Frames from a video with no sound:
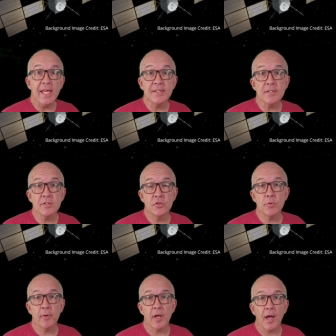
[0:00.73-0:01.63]
ESA's
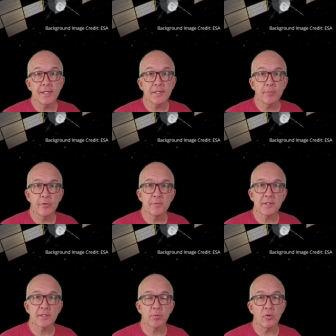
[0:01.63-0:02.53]
Jupiter Icy
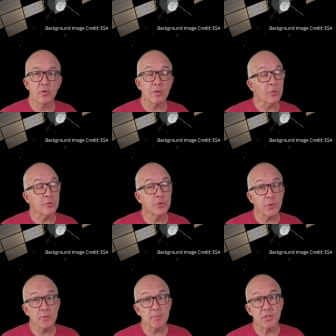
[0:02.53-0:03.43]
Moons Explorer or
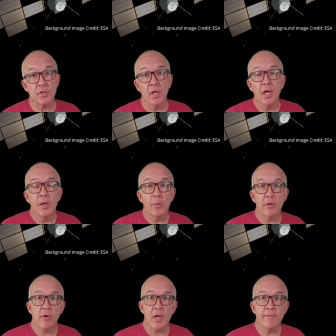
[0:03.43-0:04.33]
JUICE mission
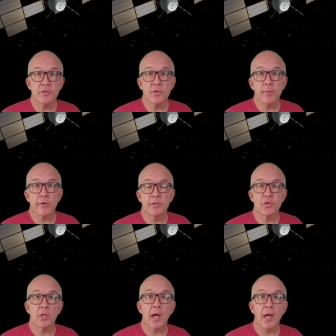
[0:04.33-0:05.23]
will arrive at Jupiter in
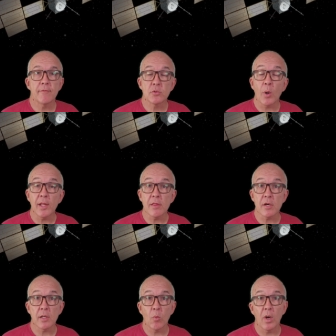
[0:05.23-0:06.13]
July of
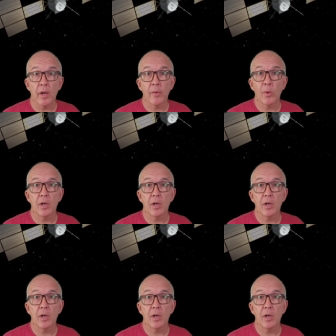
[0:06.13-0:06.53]
2031,